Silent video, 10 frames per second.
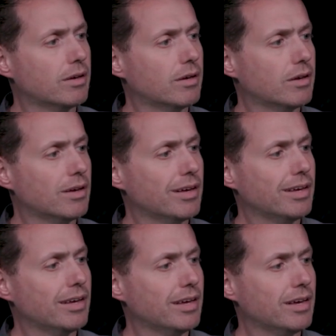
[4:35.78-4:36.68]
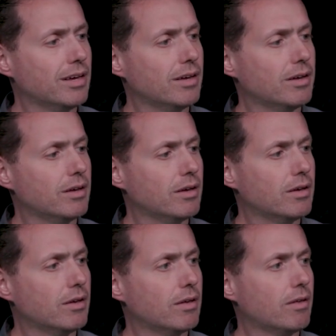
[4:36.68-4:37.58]

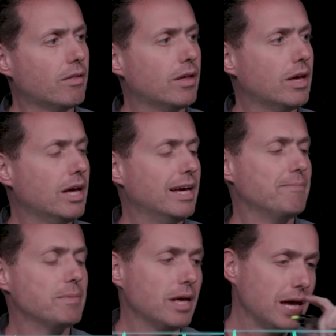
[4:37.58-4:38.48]
No one is speaking in this clip.